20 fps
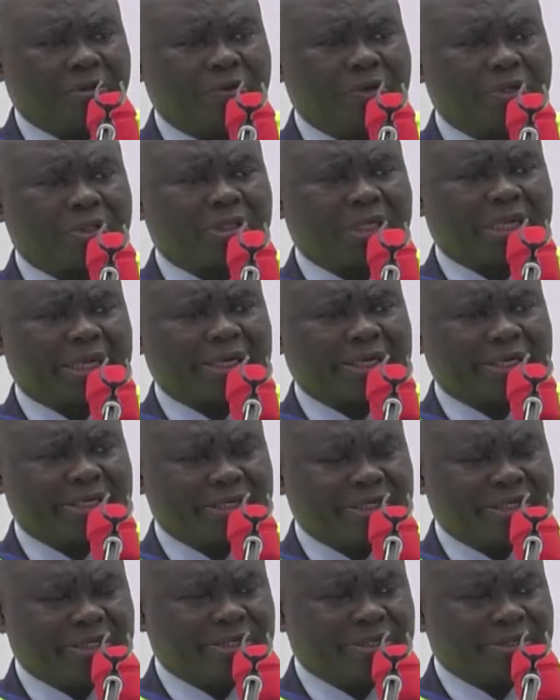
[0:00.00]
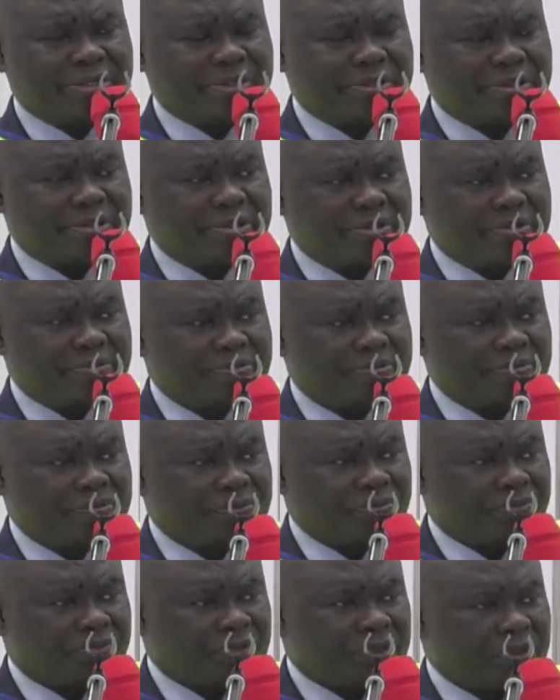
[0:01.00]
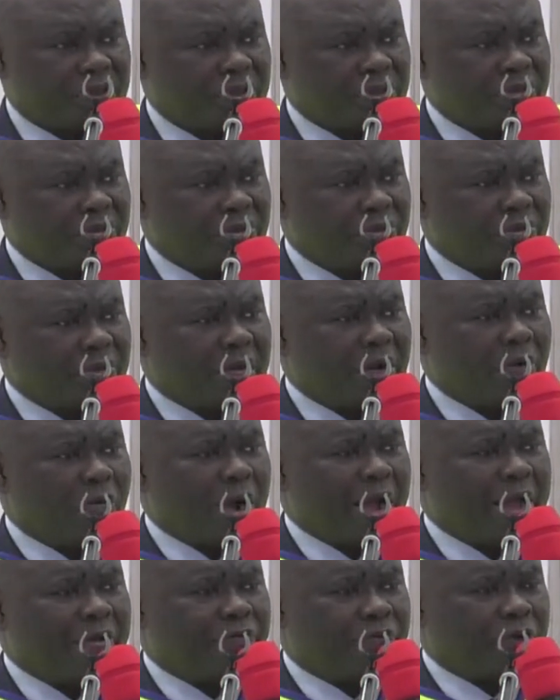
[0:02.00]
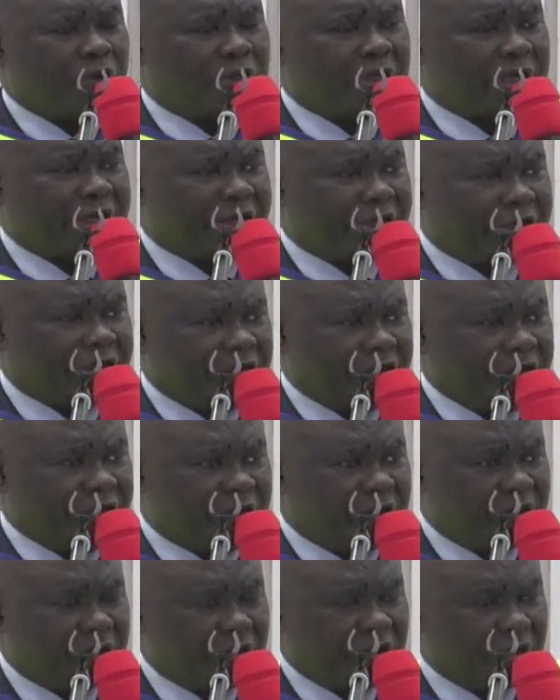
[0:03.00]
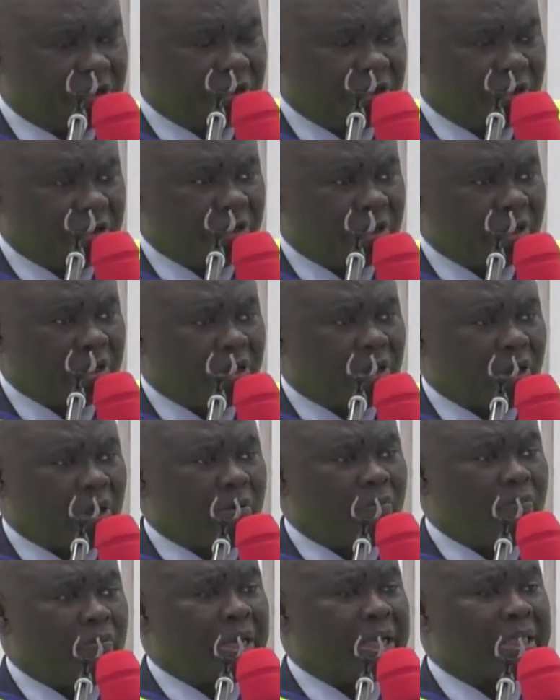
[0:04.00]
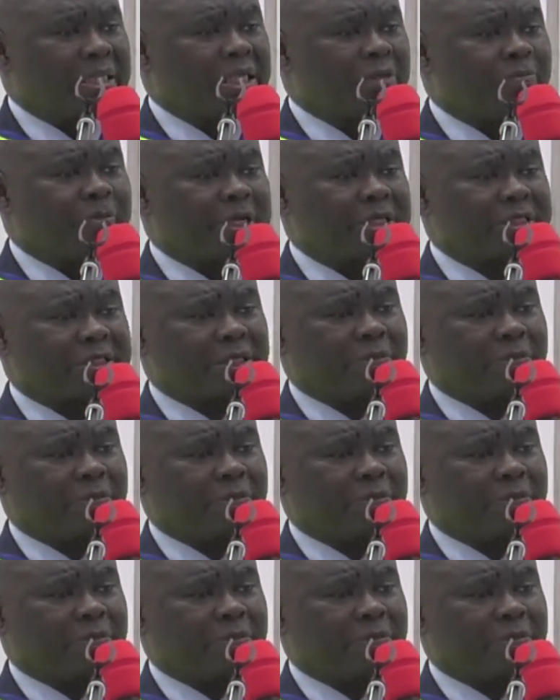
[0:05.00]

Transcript: will take him. Your wife will take him. Lord, make this person